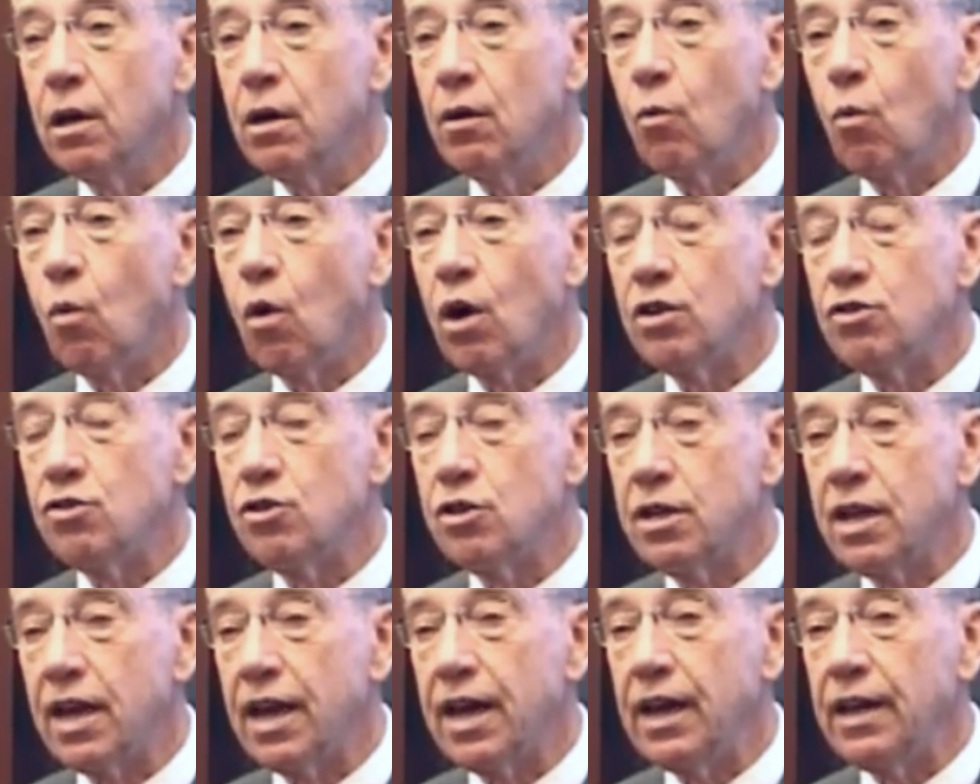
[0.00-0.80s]
One
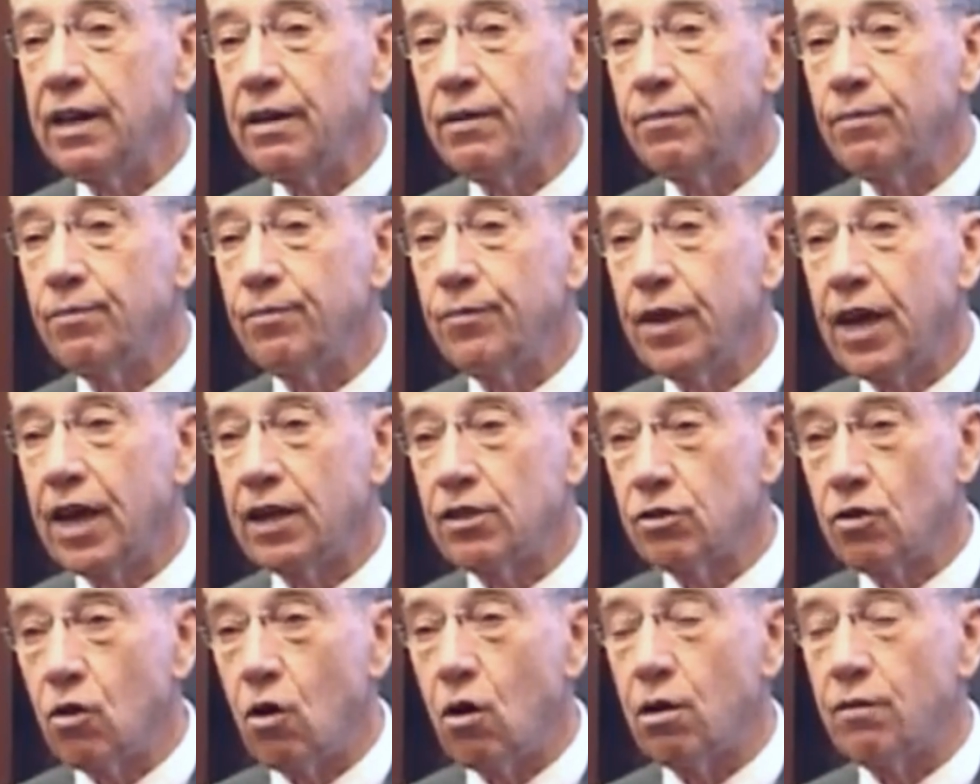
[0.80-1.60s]
state
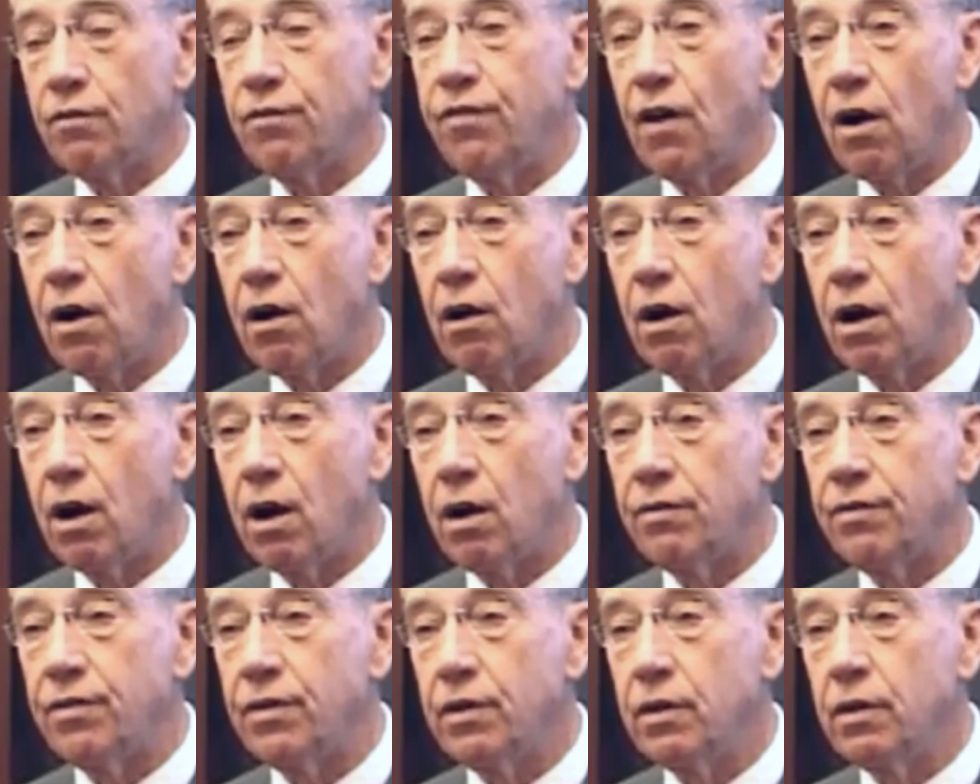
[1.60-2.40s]
has gone far
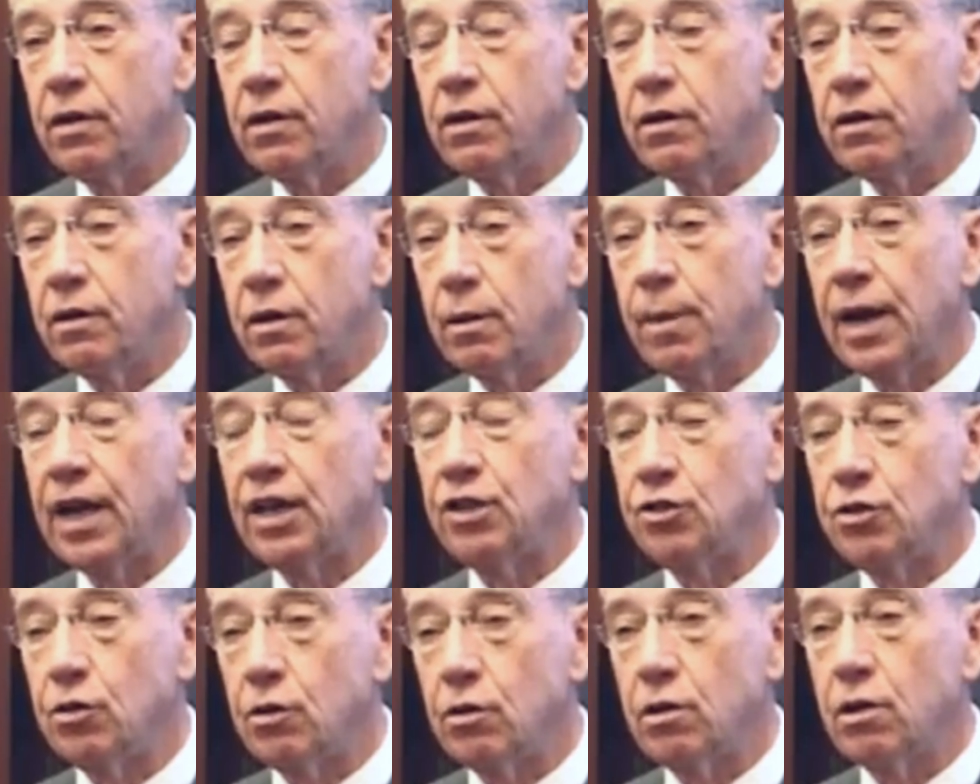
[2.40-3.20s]
enough to make
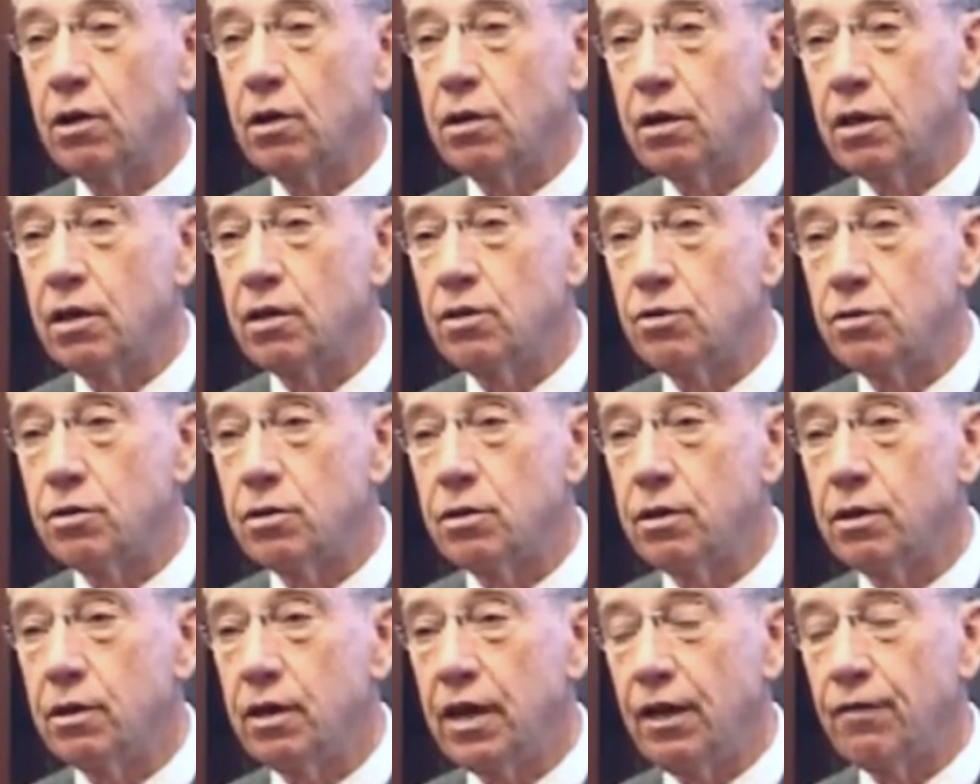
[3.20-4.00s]
sure that this
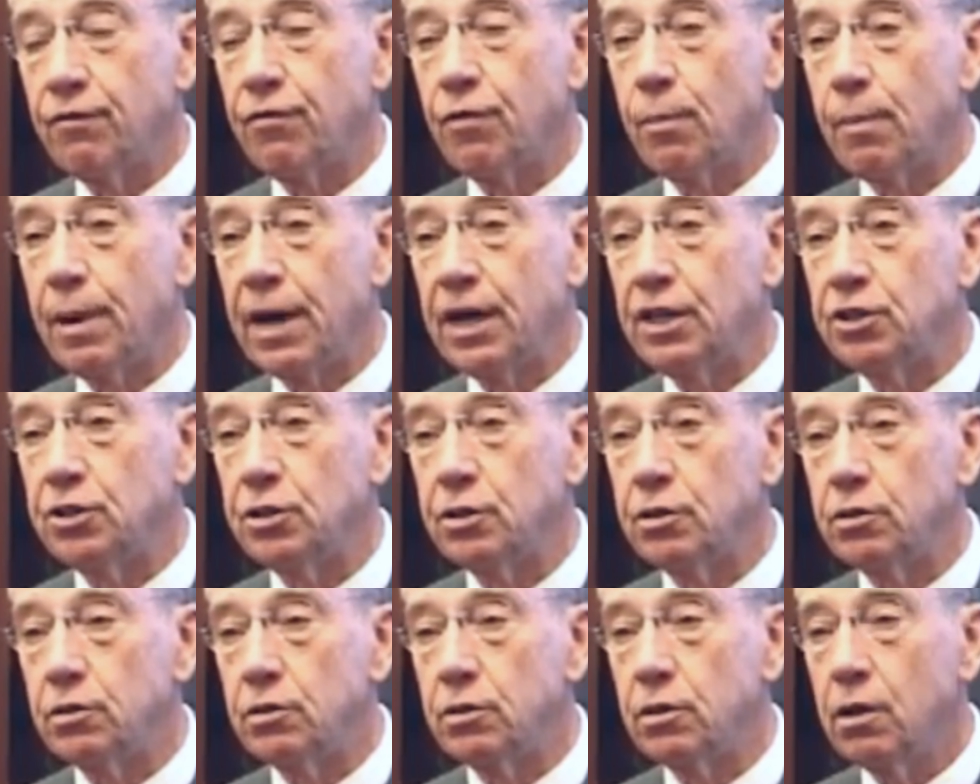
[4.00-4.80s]

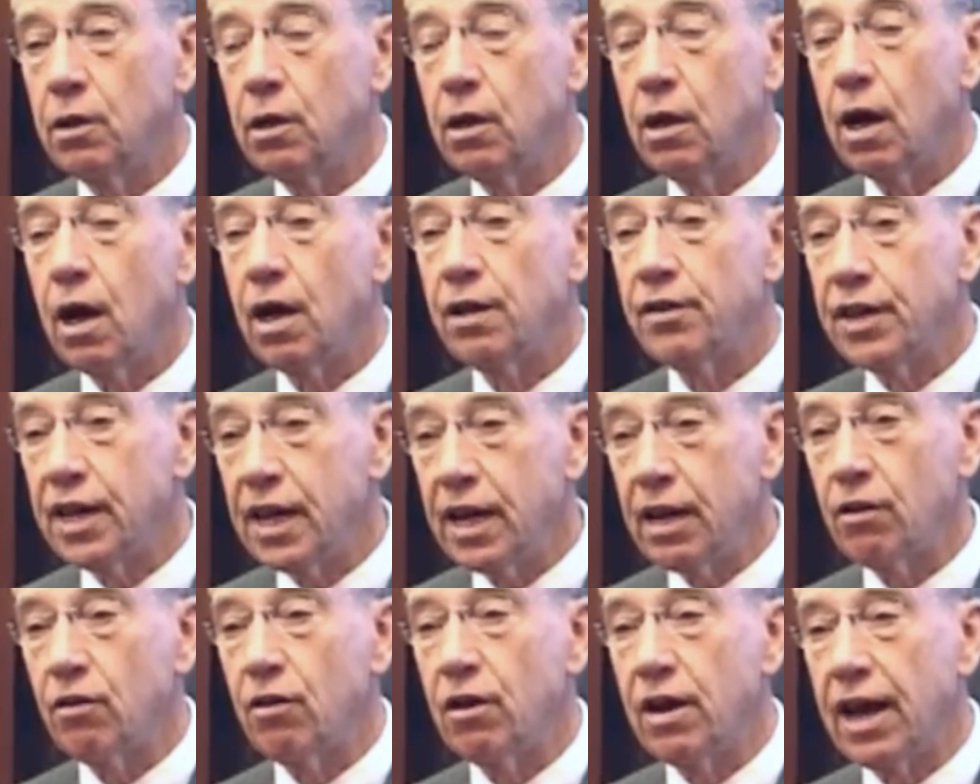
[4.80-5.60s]
information's on
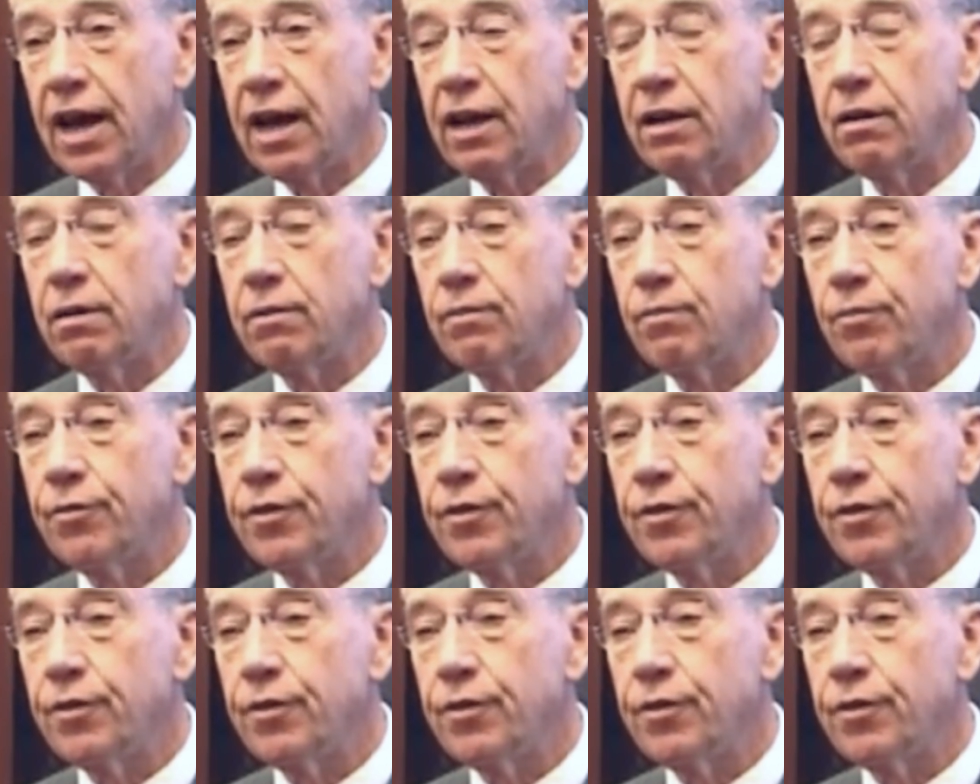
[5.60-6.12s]
the internet.